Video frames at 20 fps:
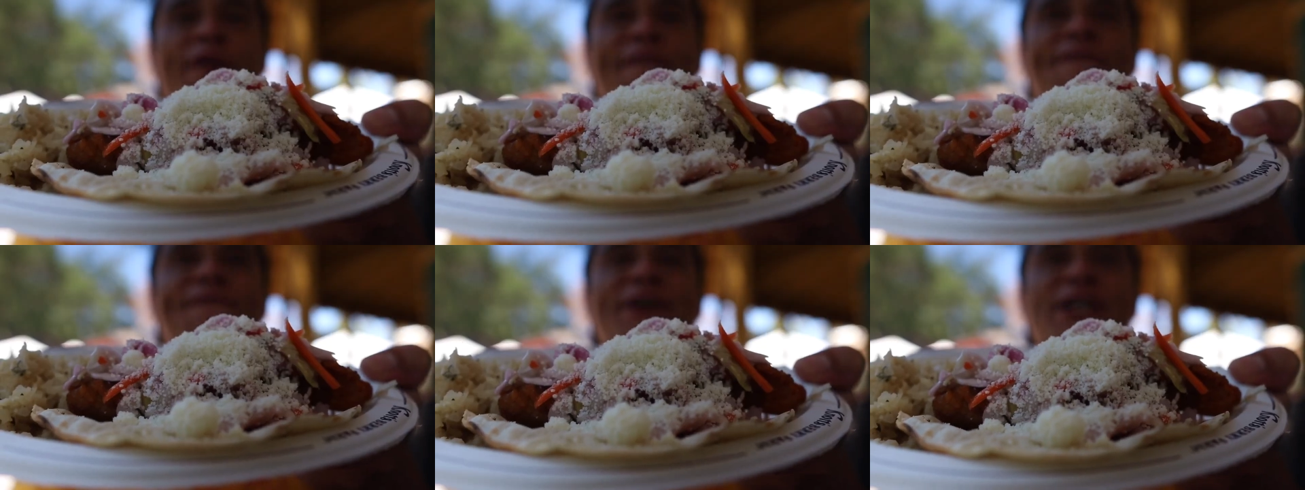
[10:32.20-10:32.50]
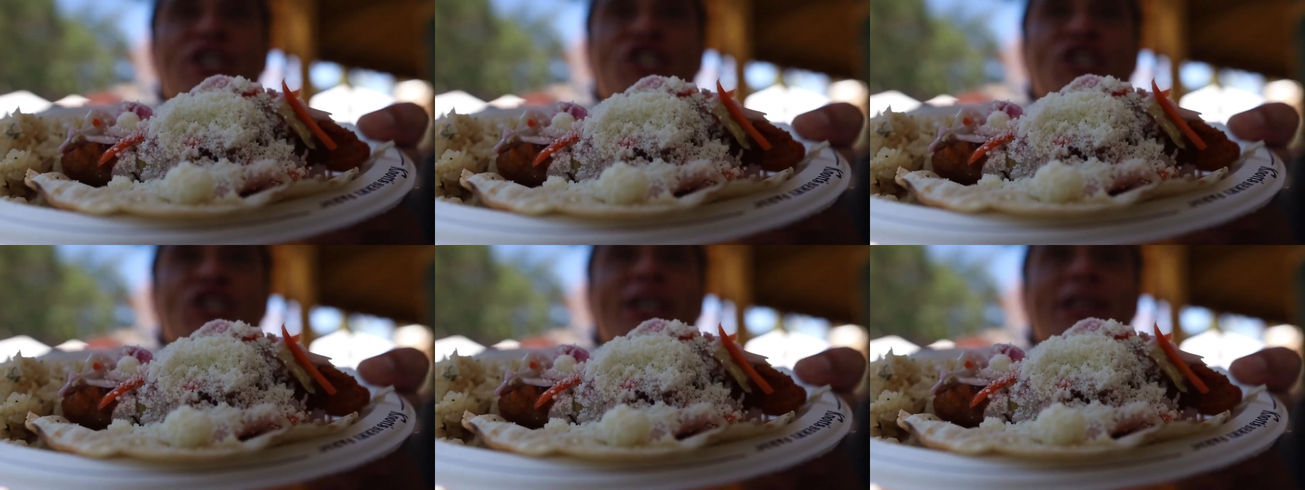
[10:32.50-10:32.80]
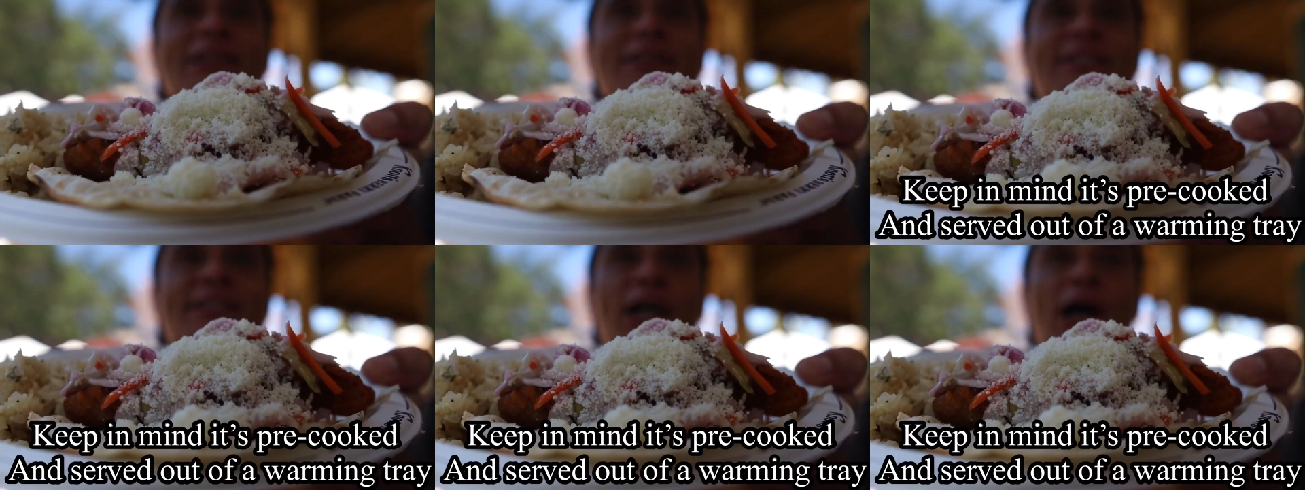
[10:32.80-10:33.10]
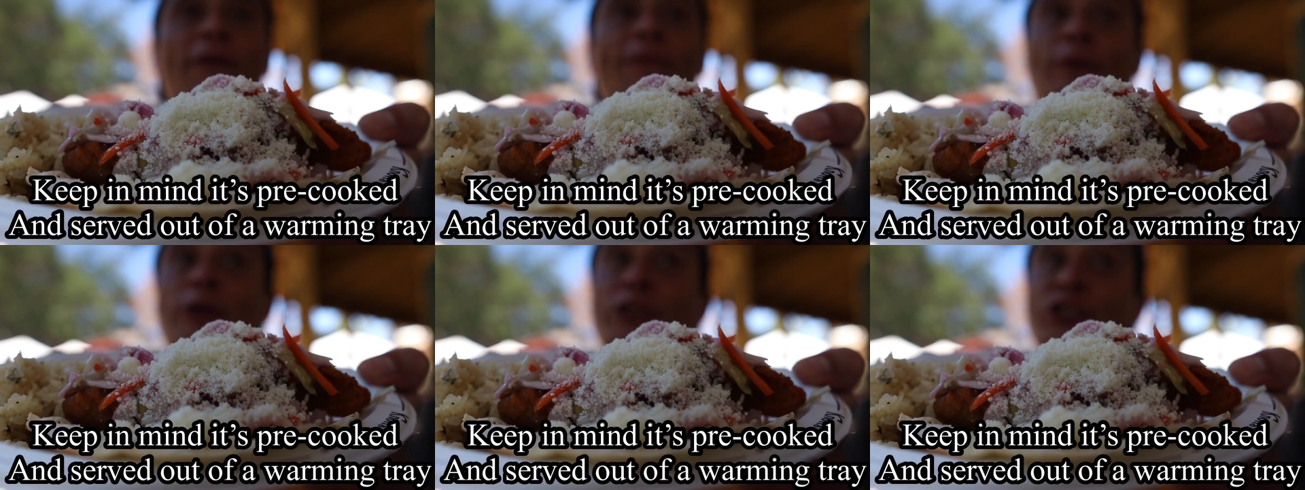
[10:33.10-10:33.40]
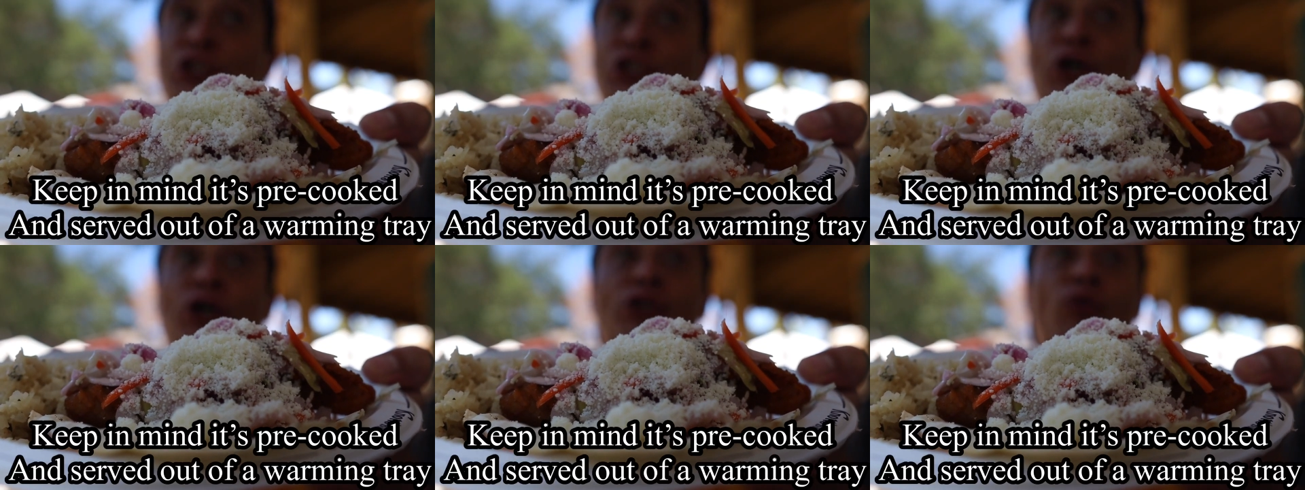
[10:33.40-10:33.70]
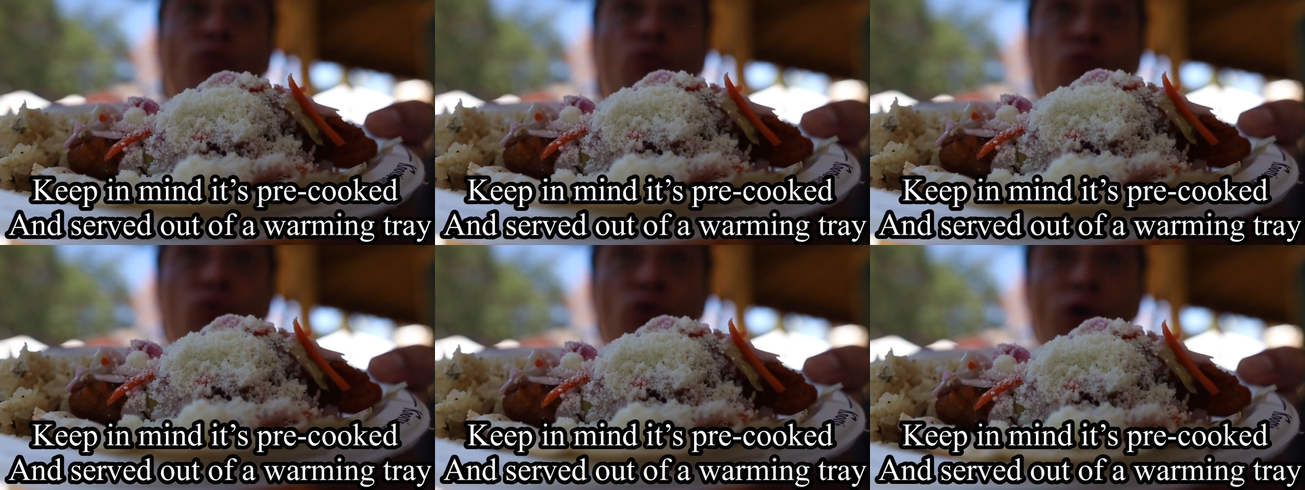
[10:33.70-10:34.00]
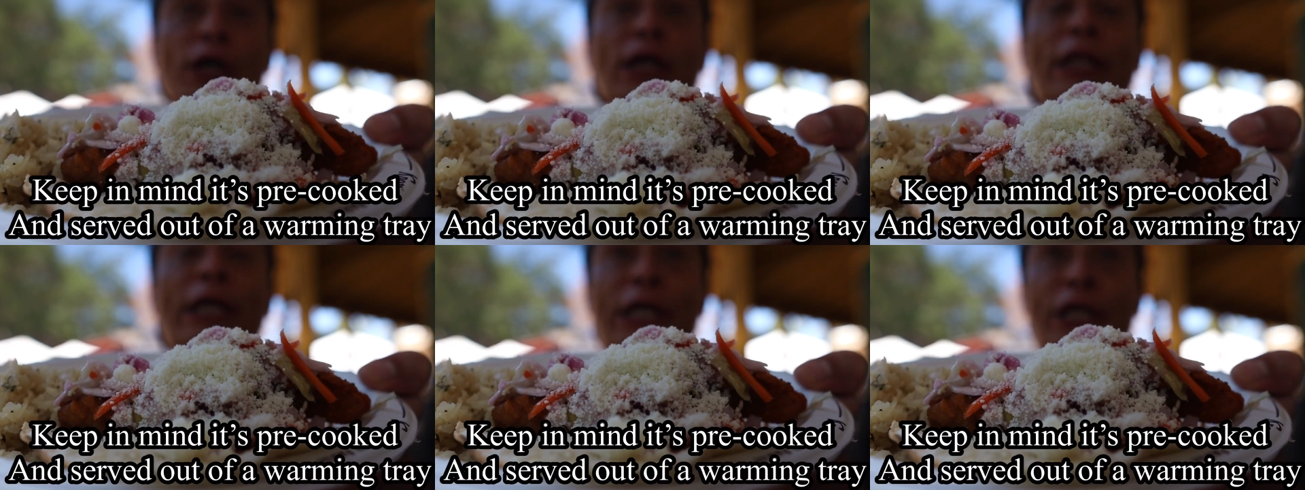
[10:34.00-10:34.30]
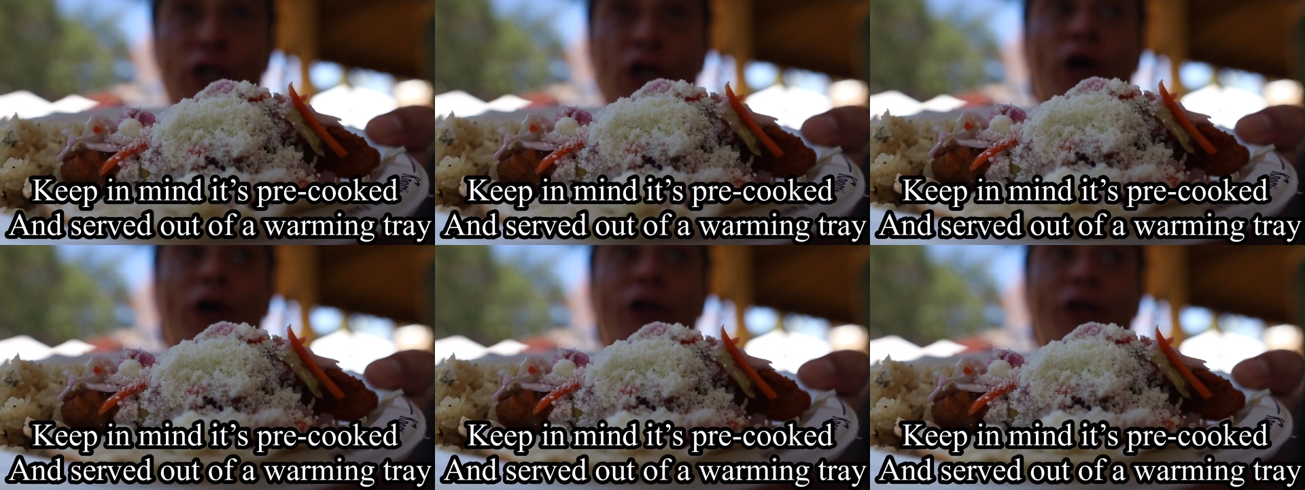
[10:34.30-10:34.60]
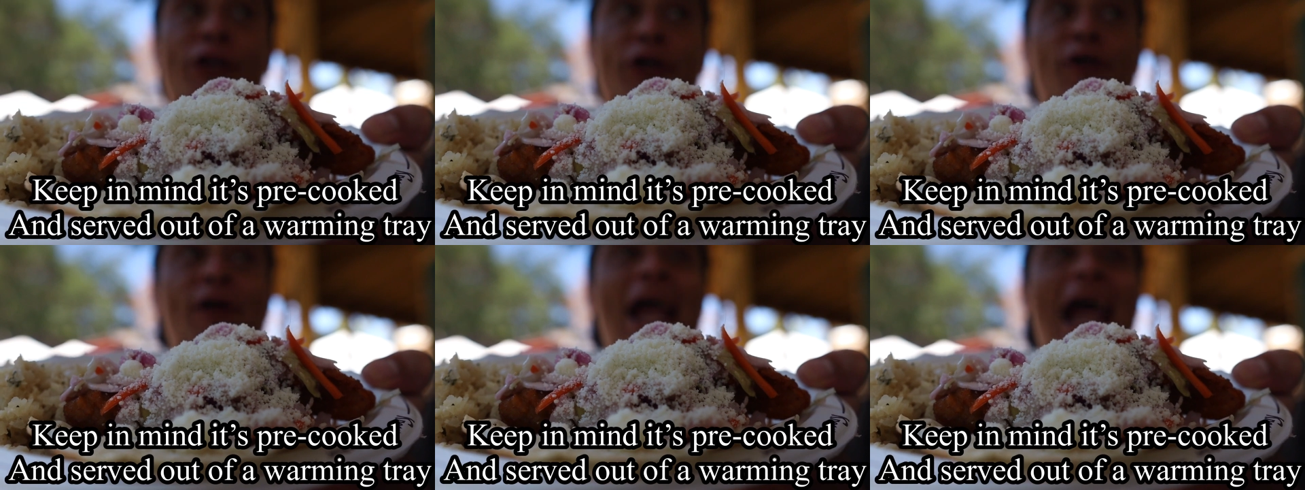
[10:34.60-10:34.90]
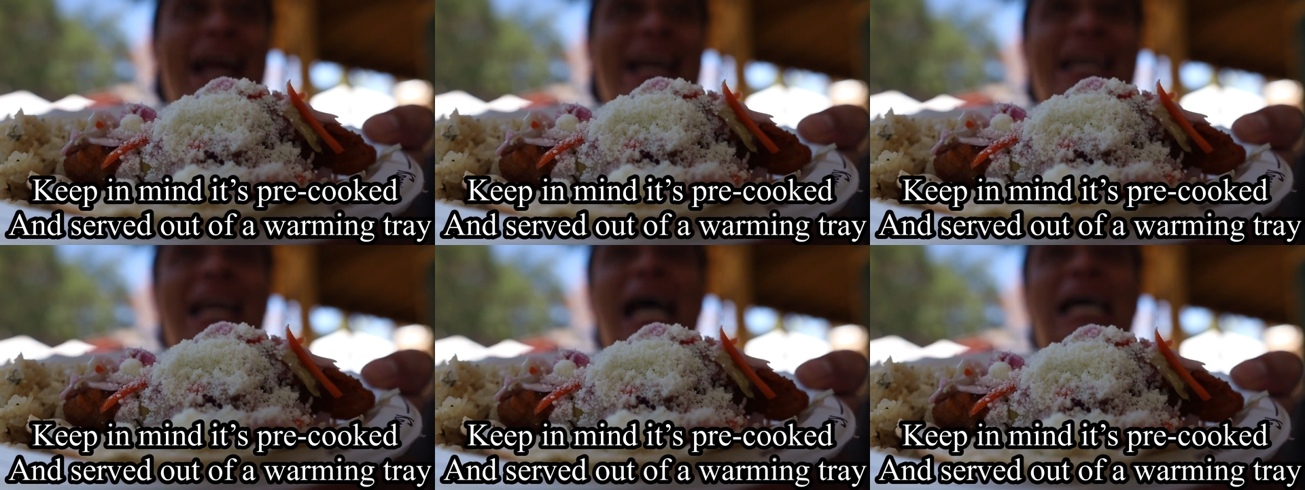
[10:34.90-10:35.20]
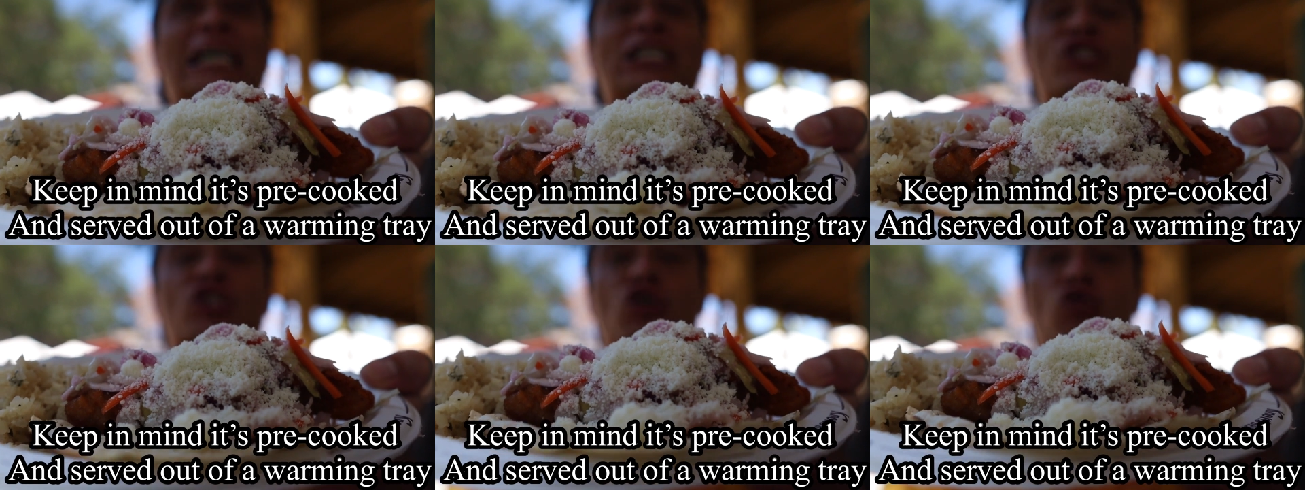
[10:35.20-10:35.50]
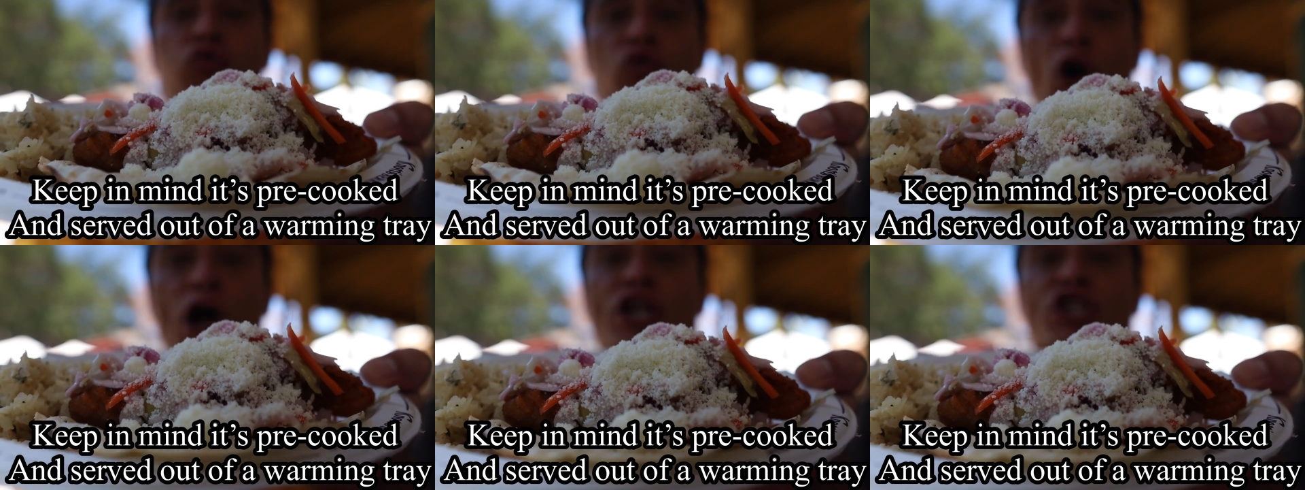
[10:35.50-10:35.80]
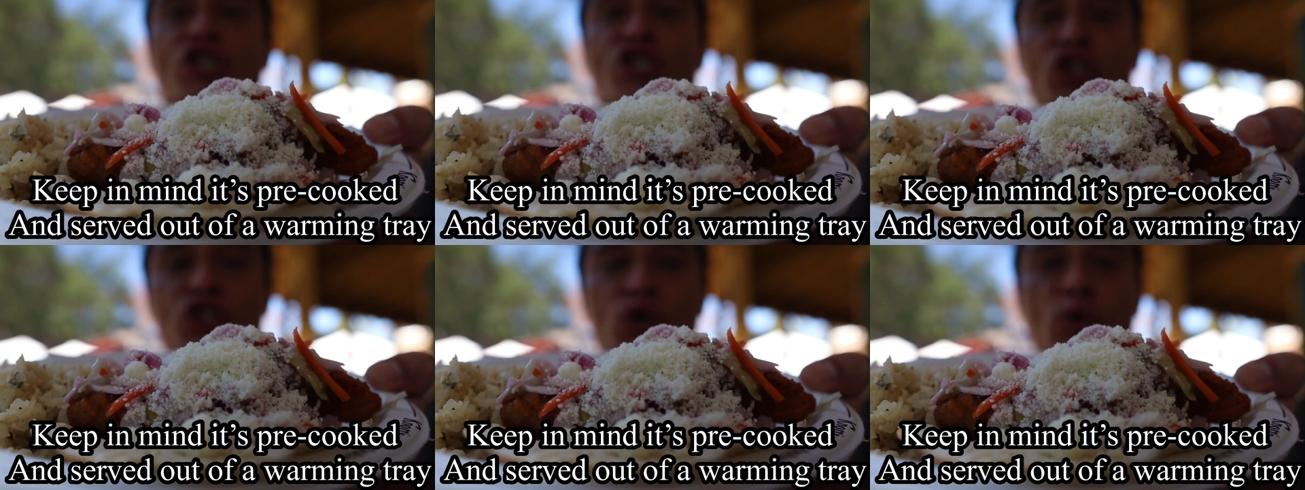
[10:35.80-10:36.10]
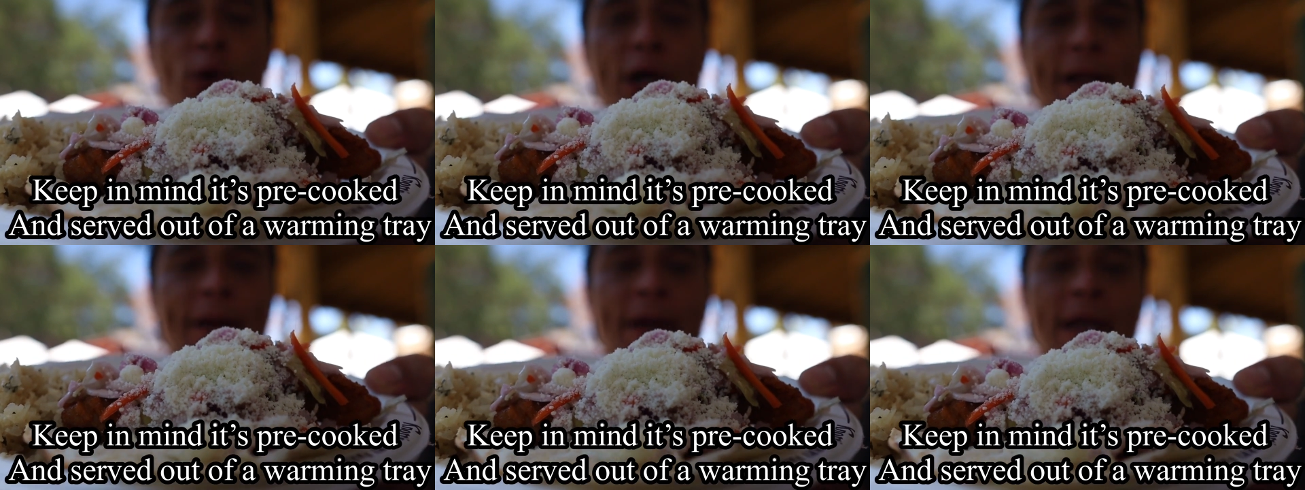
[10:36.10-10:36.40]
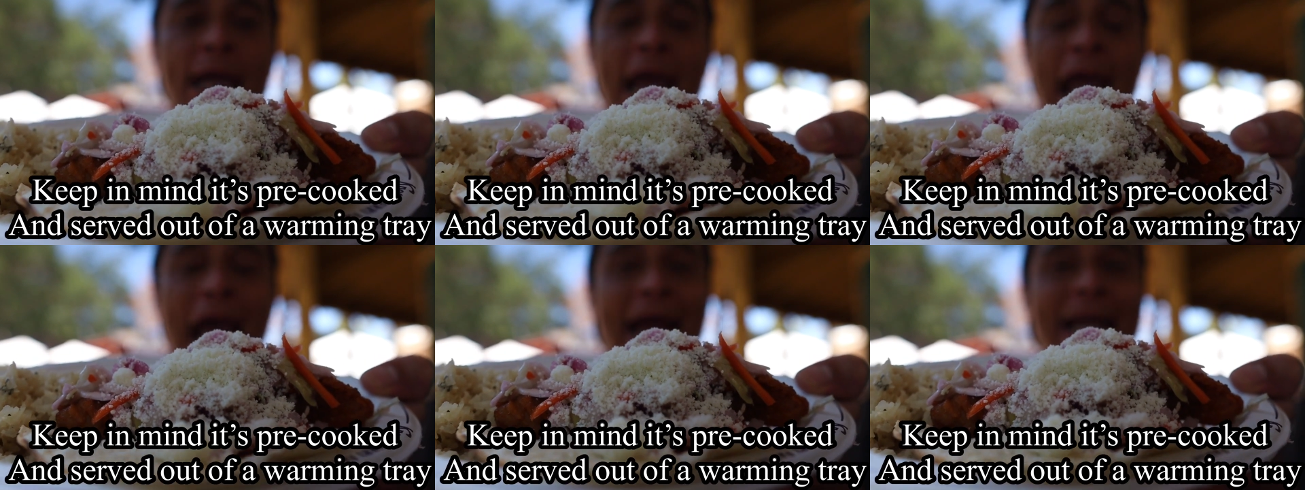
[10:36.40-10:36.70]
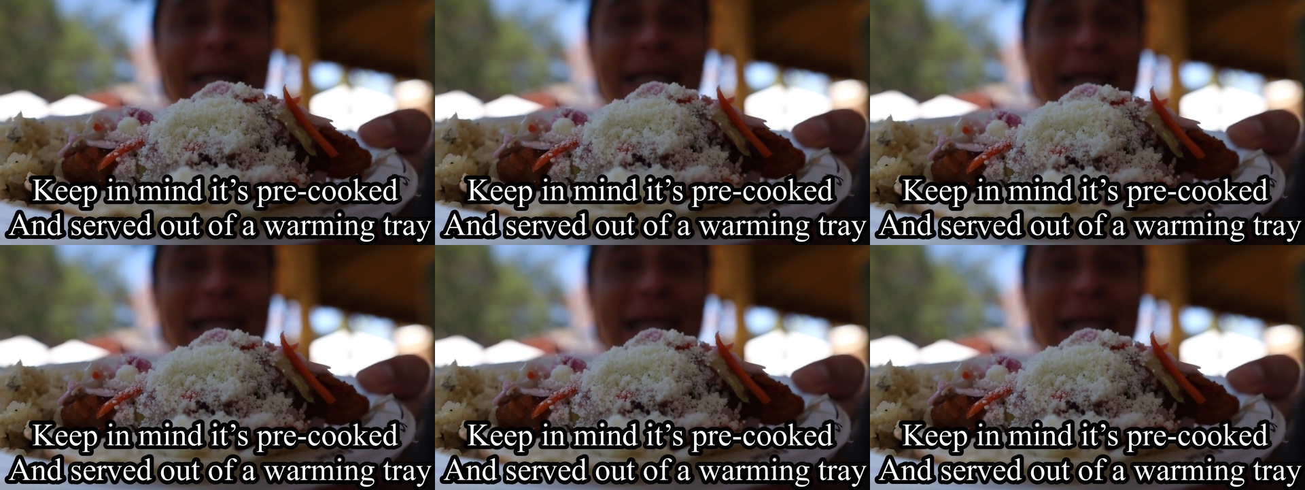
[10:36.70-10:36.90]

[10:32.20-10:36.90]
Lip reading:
Nobody's mouth can be seen.